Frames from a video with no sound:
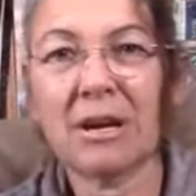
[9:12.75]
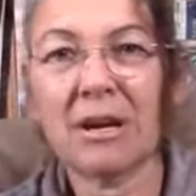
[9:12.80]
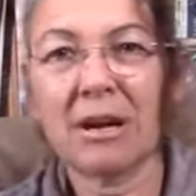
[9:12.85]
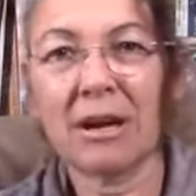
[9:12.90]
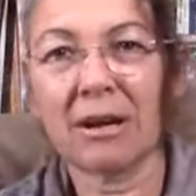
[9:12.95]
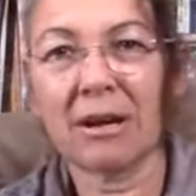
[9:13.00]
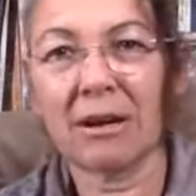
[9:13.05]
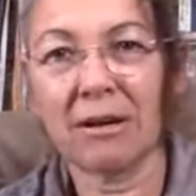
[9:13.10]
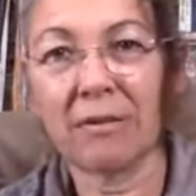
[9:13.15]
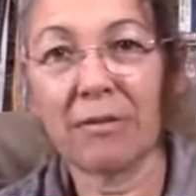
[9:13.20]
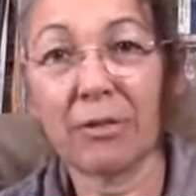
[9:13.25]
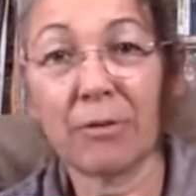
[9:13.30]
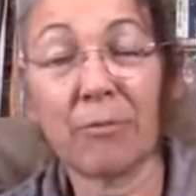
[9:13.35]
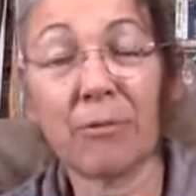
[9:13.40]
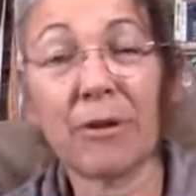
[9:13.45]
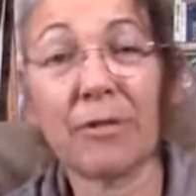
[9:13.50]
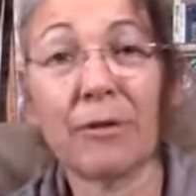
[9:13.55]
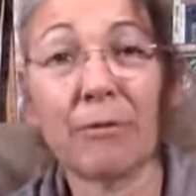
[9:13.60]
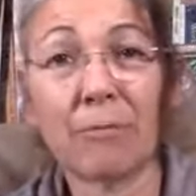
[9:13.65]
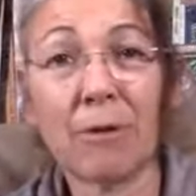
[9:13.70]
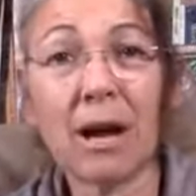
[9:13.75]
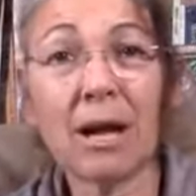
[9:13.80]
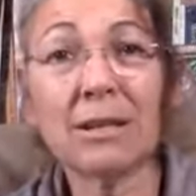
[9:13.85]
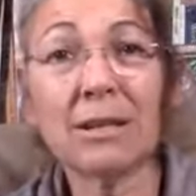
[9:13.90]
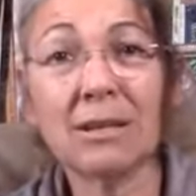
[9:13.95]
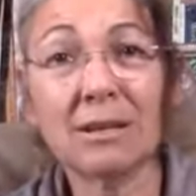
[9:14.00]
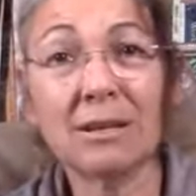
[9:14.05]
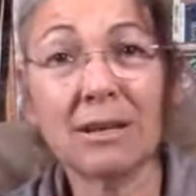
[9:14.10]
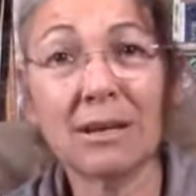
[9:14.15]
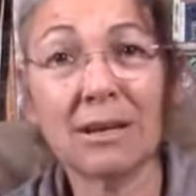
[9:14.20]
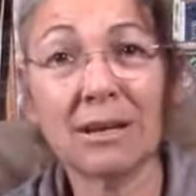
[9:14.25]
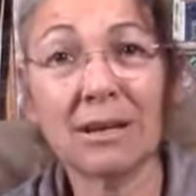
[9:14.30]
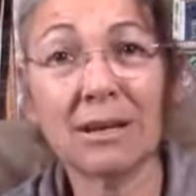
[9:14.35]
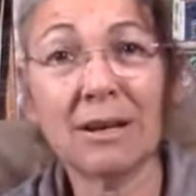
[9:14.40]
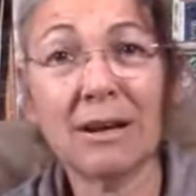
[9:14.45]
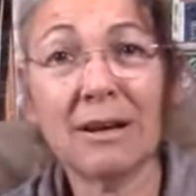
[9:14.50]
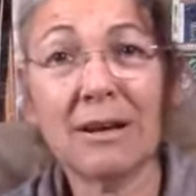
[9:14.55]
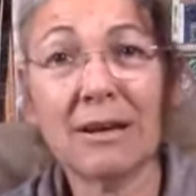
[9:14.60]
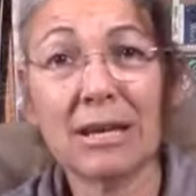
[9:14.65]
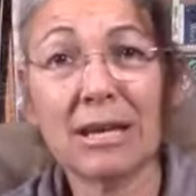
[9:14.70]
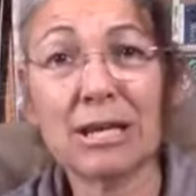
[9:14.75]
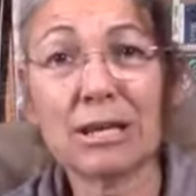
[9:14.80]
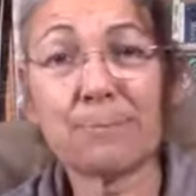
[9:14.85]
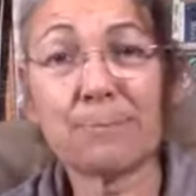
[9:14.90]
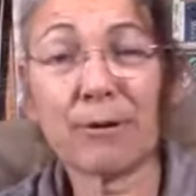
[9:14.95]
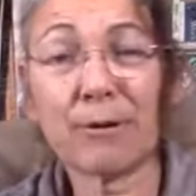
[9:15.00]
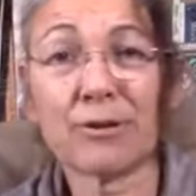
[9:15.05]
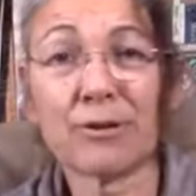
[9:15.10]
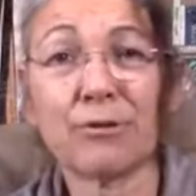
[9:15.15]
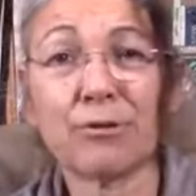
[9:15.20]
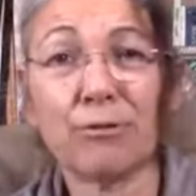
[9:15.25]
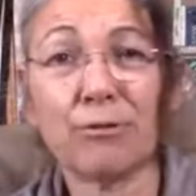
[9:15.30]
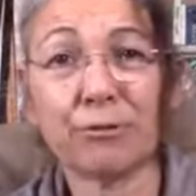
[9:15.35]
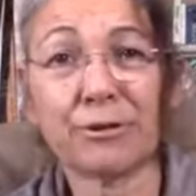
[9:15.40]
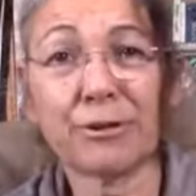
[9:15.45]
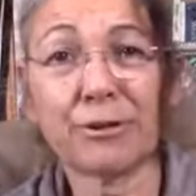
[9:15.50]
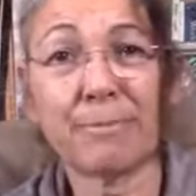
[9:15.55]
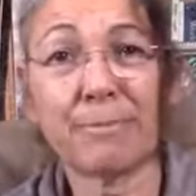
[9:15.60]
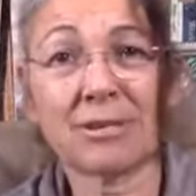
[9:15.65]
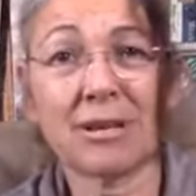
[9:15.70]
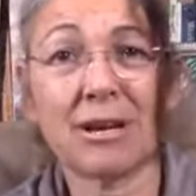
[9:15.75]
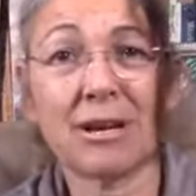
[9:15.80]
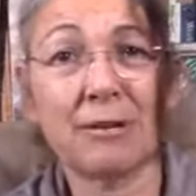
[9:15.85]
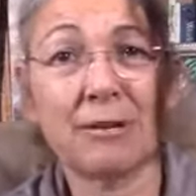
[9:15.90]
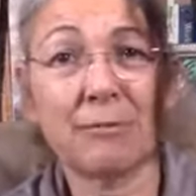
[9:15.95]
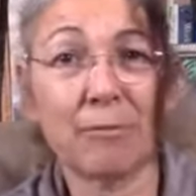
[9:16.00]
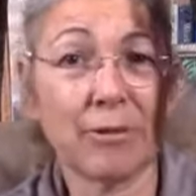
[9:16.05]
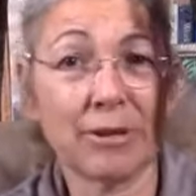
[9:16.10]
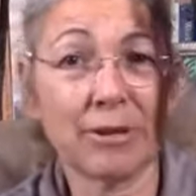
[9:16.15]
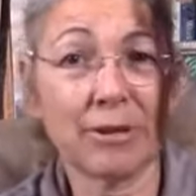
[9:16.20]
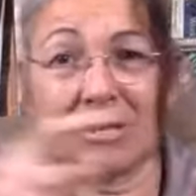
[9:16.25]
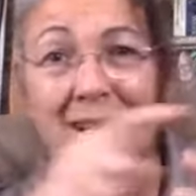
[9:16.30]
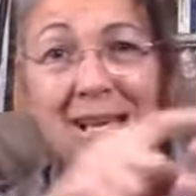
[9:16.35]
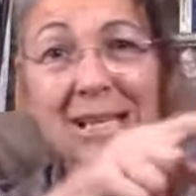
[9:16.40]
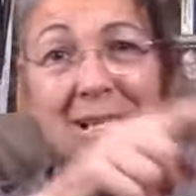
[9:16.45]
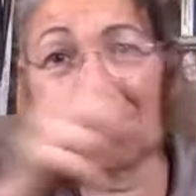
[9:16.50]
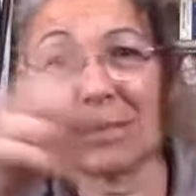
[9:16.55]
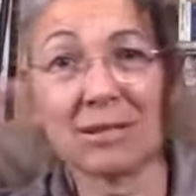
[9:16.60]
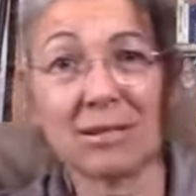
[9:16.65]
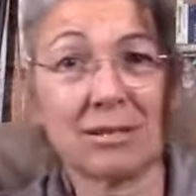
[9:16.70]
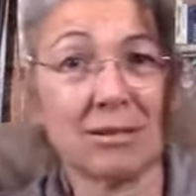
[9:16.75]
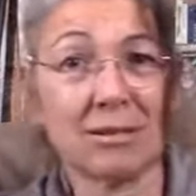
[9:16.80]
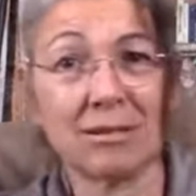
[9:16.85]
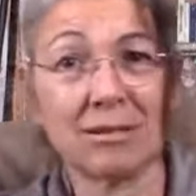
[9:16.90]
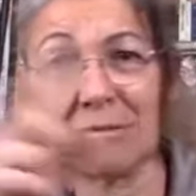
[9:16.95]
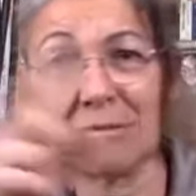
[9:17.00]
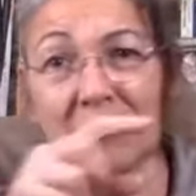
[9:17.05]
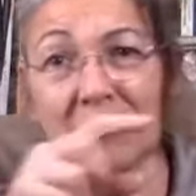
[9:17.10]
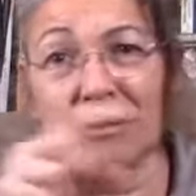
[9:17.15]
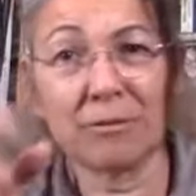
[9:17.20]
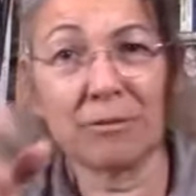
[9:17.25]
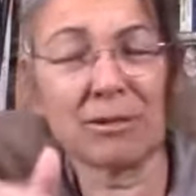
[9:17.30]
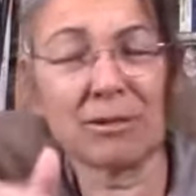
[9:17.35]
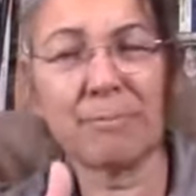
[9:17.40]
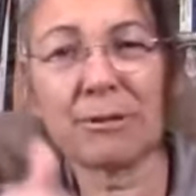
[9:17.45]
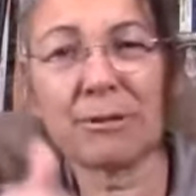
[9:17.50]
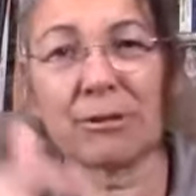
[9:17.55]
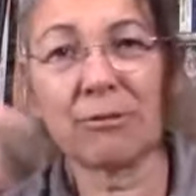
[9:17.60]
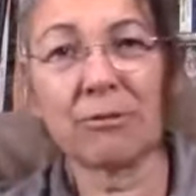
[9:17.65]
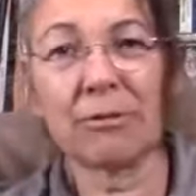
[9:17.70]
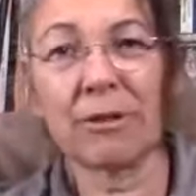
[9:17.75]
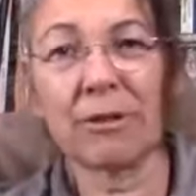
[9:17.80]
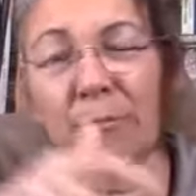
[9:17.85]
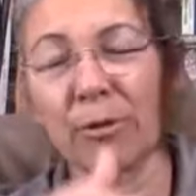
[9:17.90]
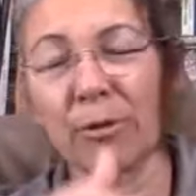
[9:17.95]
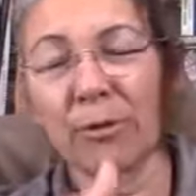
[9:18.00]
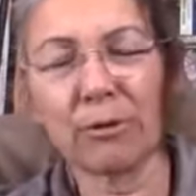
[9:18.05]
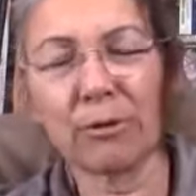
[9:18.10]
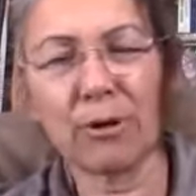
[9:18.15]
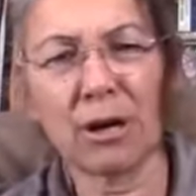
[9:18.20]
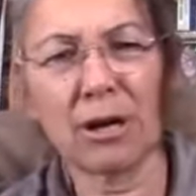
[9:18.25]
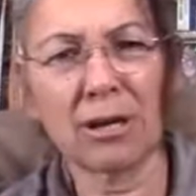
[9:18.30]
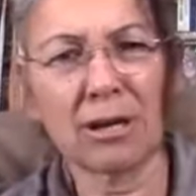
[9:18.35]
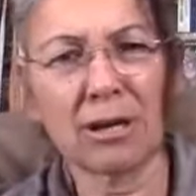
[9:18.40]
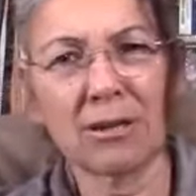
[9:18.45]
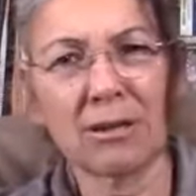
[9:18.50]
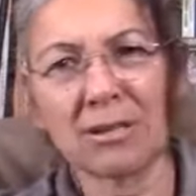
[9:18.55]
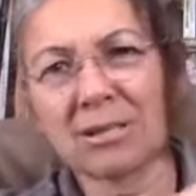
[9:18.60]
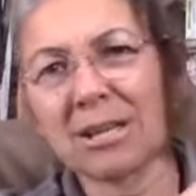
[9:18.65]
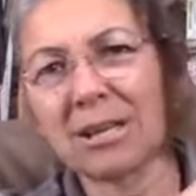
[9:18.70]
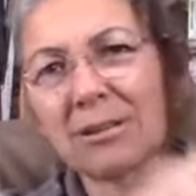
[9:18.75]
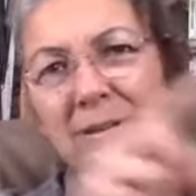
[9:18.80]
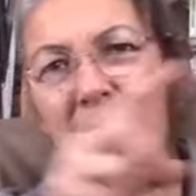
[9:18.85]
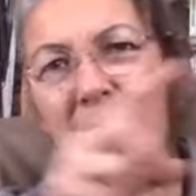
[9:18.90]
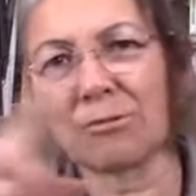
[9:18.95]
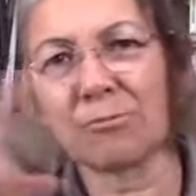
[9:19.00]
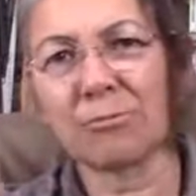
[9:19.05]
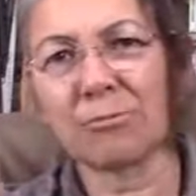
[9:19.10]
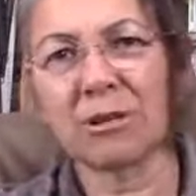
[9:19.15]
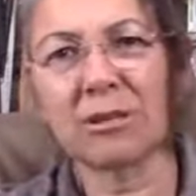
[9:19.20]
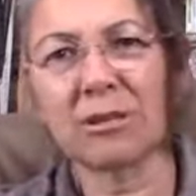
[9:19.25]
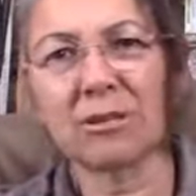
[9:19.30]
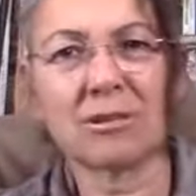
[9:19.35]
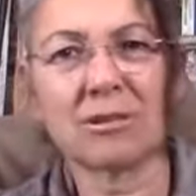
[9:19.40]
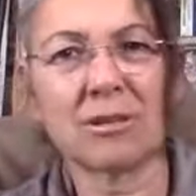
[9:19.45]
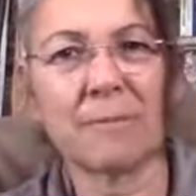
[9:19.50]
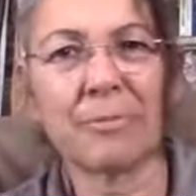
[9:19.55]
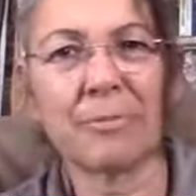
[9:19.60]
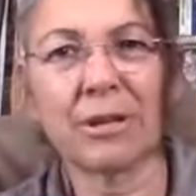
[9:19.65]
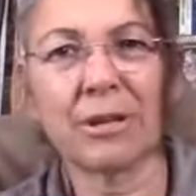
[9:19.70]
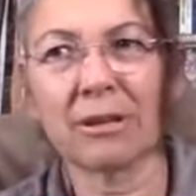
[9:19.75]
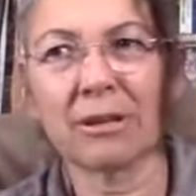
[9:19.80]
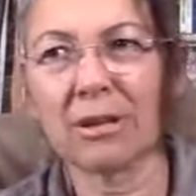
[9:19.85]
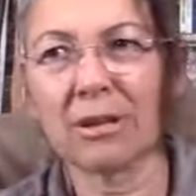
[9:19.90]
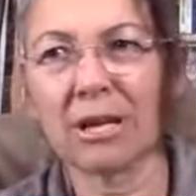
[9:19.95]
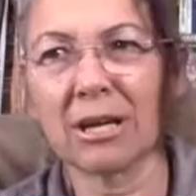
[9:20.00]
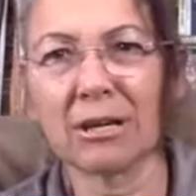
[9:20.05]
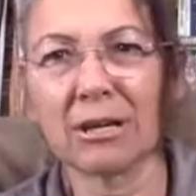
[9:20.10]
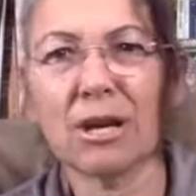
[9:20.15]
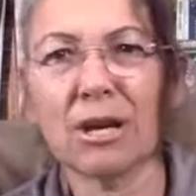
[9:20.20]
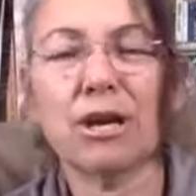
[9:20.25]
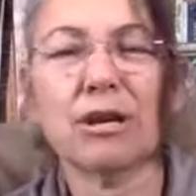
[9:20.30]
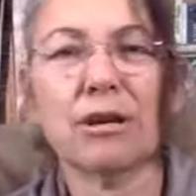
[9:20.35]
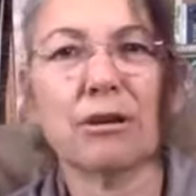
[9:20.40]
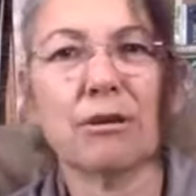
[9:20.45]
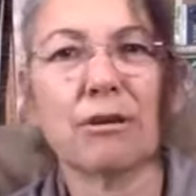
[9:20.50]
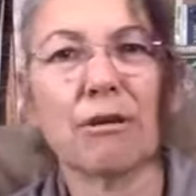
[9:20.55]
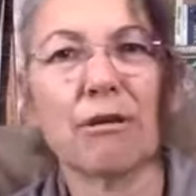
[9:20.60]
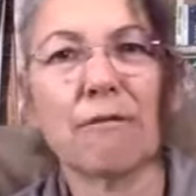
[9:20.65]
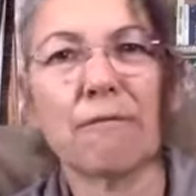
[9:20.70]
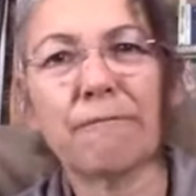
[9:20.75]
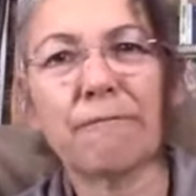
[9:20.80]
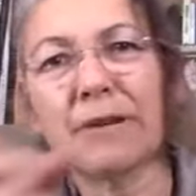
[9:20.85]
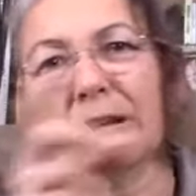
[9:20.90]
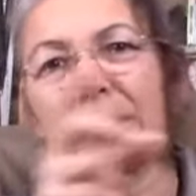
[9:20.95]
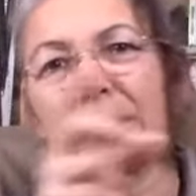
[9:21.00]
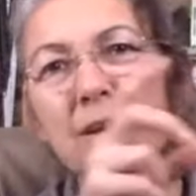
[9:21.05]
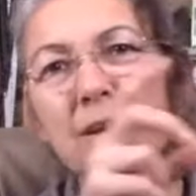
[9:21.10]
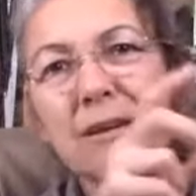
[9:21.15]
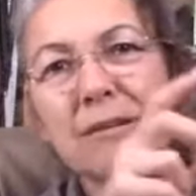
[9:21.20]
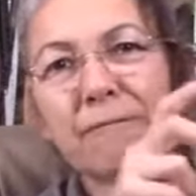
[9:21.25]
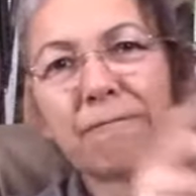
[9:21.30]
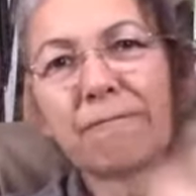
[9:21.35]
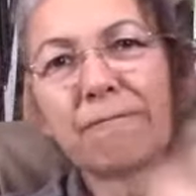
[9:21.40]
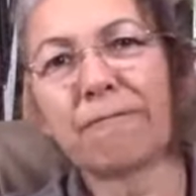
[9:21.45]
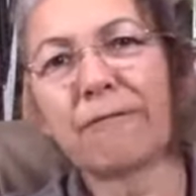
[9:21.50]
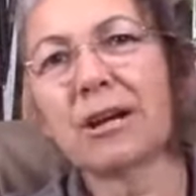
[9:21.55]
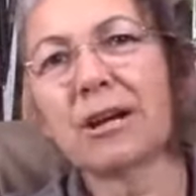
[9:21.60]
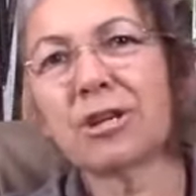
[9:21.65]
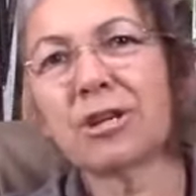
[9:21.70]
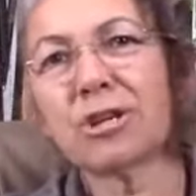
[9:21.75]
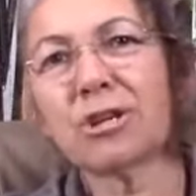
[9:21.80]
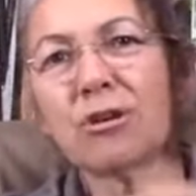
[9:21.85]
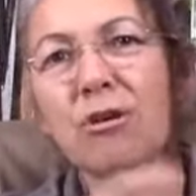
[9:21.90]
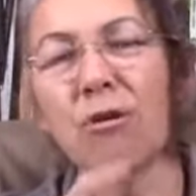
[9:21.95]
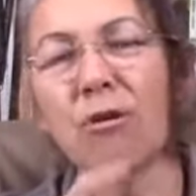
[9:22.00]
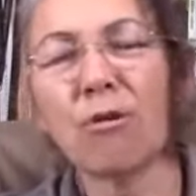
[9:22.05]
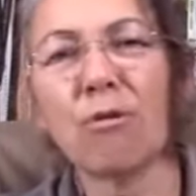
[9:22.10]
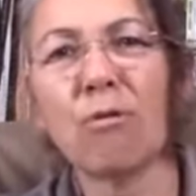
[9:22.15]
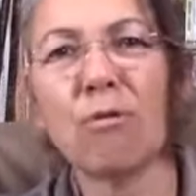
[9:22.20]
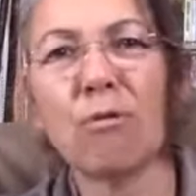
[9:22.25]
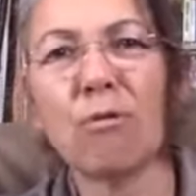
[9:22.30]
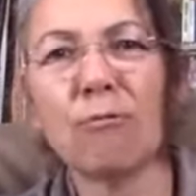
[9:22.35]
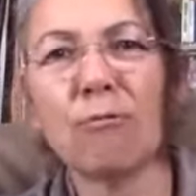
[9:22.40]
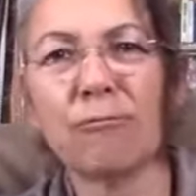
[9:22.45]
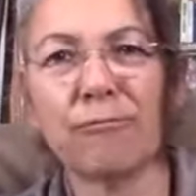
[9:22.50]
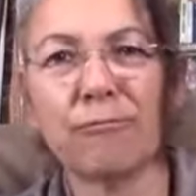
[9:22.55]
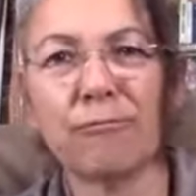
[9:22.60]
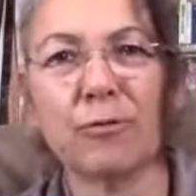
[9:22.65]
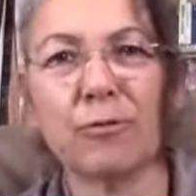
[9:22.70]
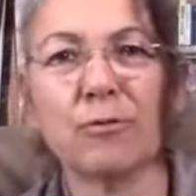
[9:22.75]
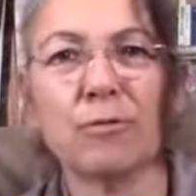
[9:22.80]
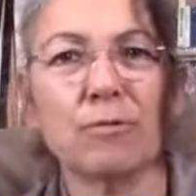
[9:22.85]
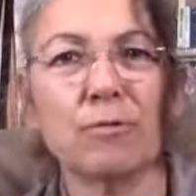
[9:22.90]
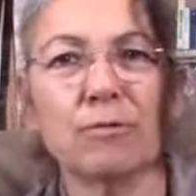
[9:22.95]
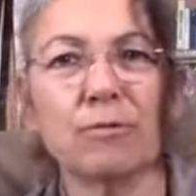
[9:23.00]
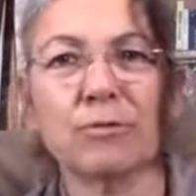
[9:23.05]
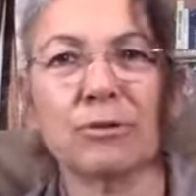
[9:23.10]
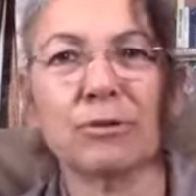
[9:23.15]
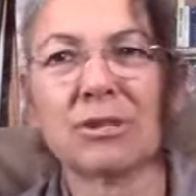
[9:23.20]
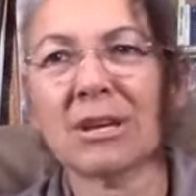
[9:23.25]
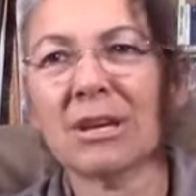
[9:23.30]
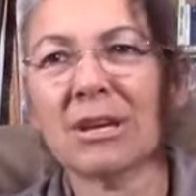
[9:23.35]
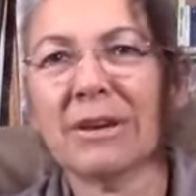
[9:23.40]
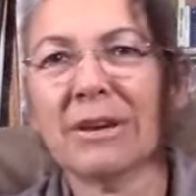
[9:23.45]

uh, the one that rodney did each person holds up a sign with a sentence that you know it's a picture of them with their dog and the sentence reads something like you know feeding fresh whole foods